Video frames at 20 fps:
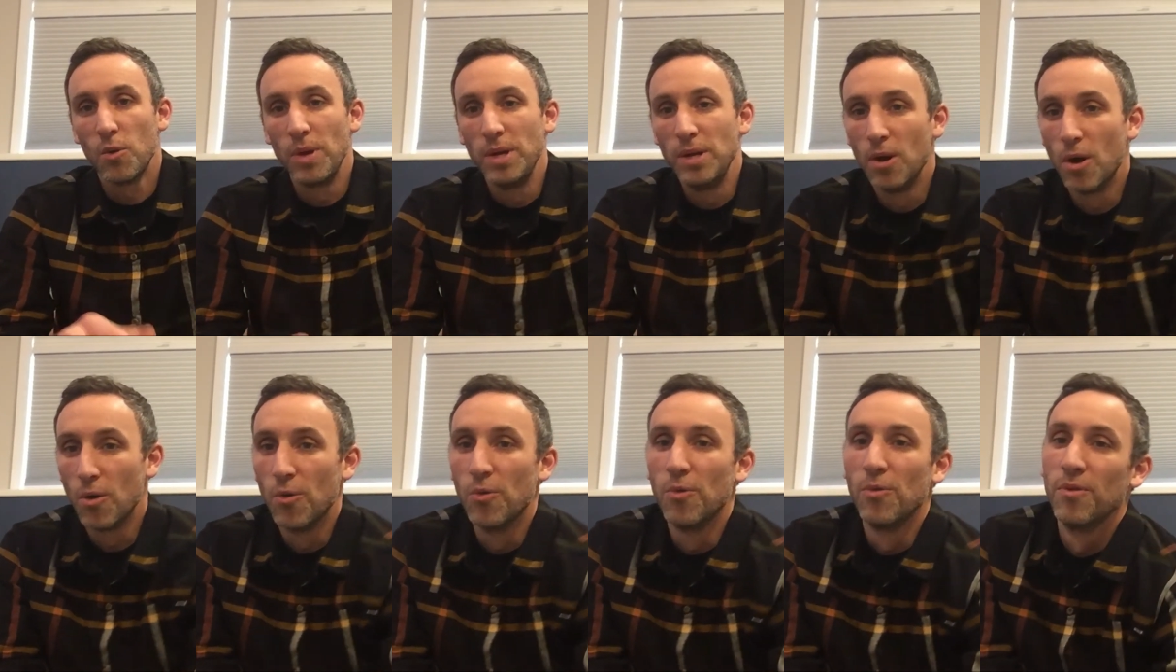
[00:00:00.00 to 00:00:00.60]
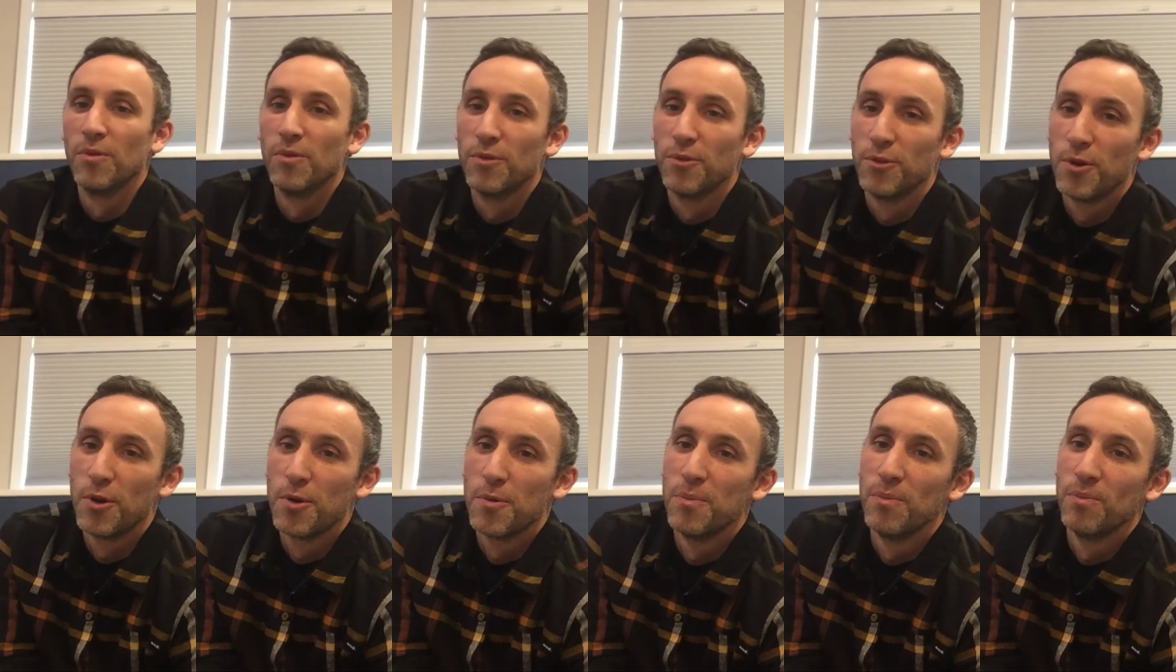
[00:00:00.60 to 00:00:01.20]
We know
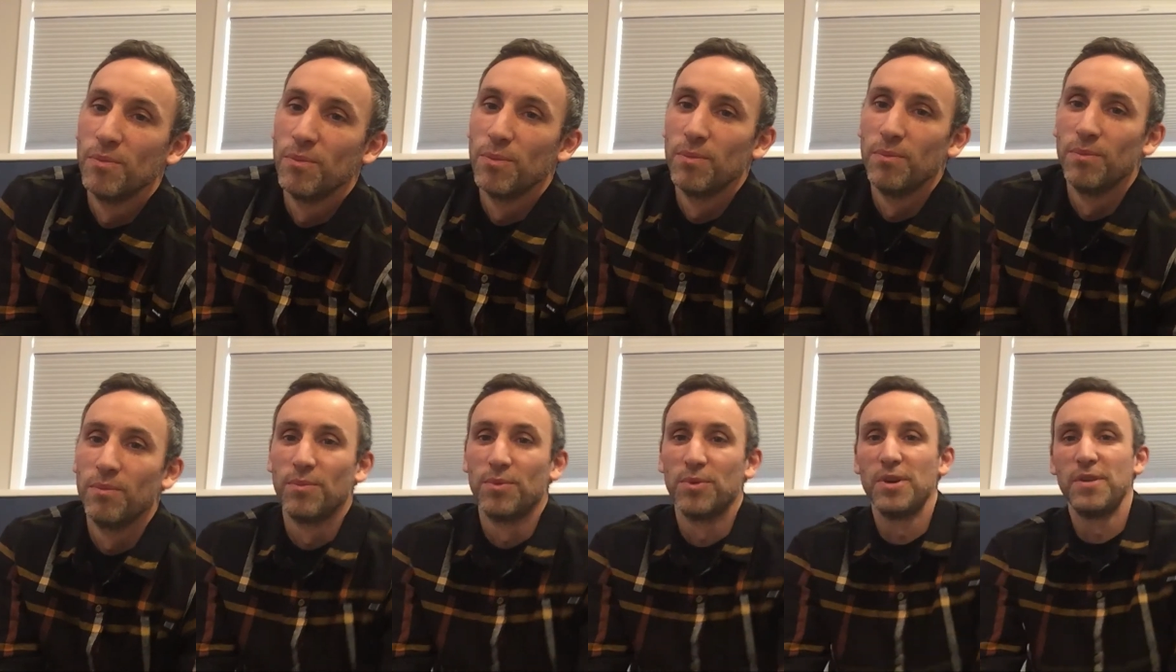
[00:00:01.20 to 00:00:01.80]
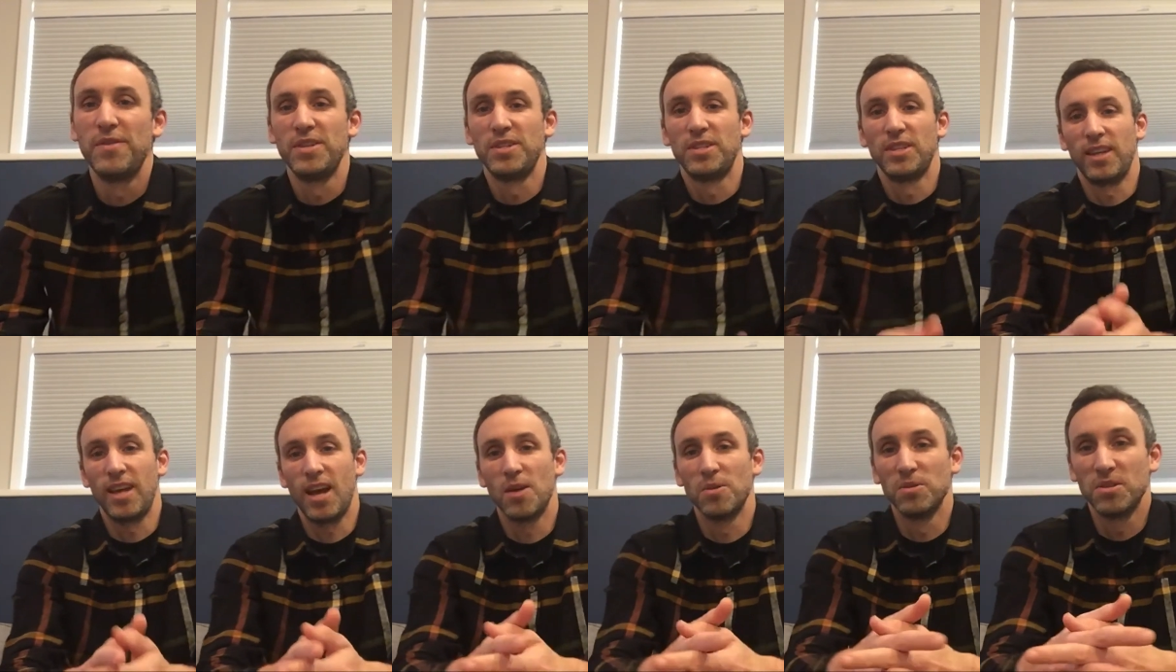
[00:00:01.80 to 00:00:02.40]
from previous
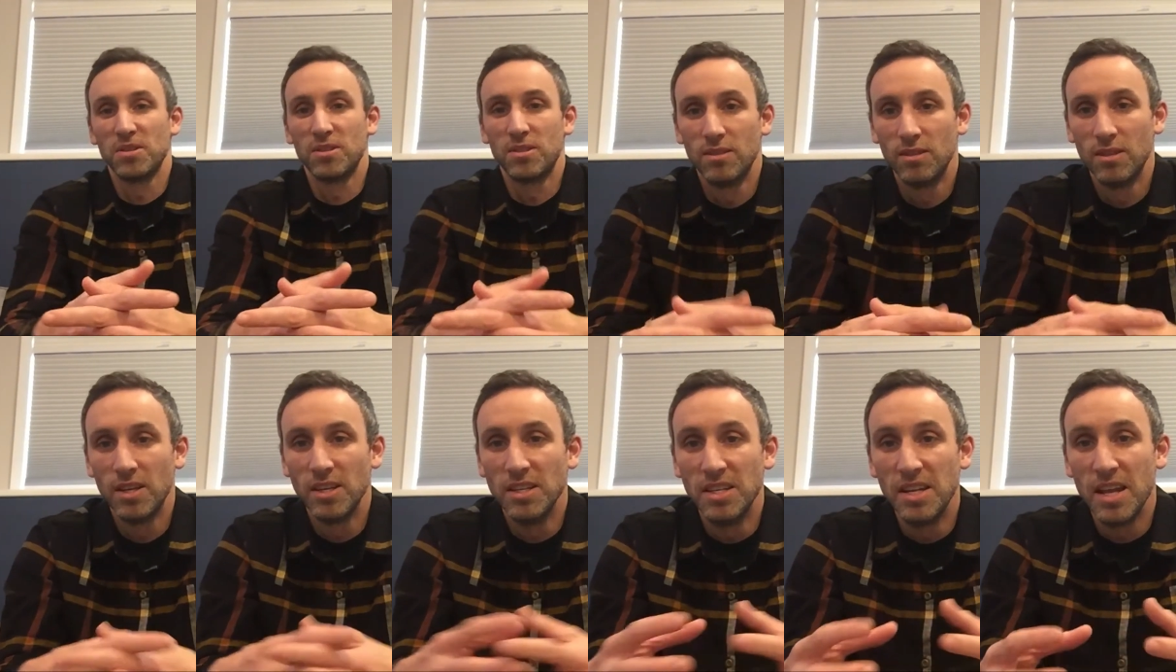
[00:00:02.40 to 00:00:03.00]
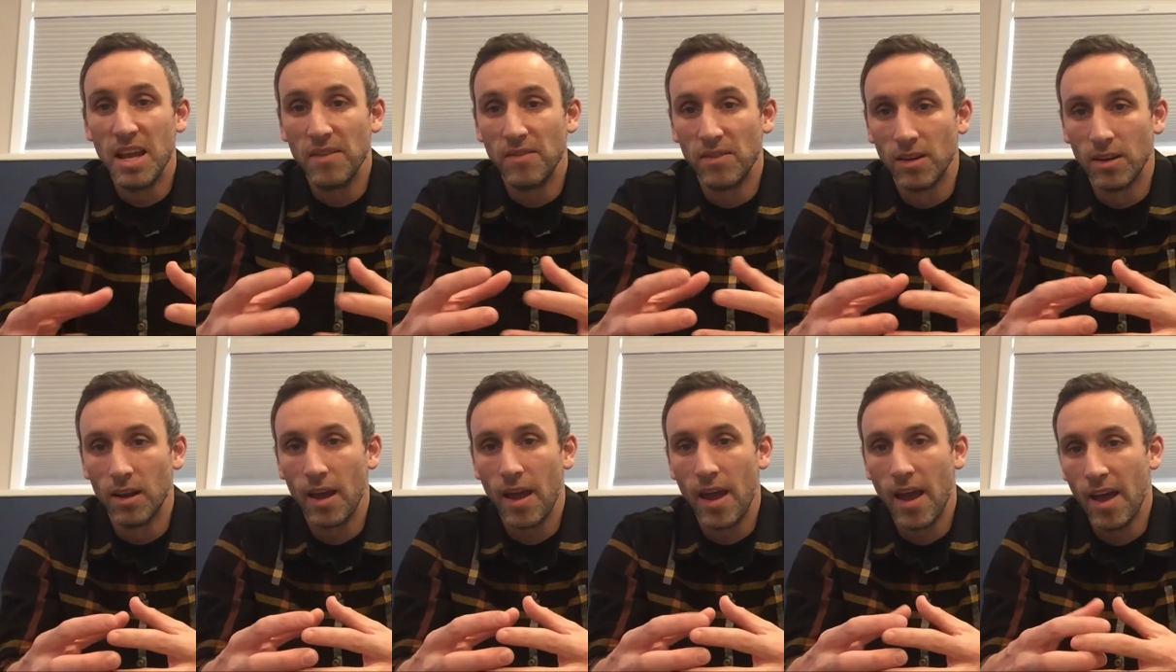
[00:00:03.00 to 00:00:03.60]
accounts that
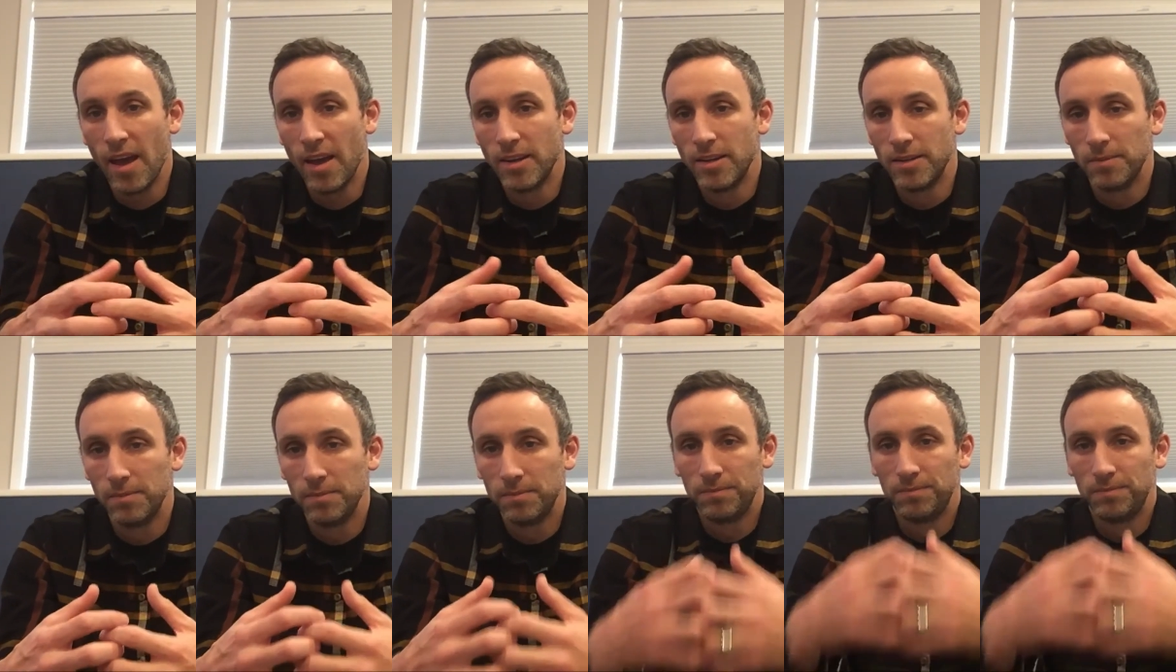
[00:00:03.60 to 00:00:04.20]
David had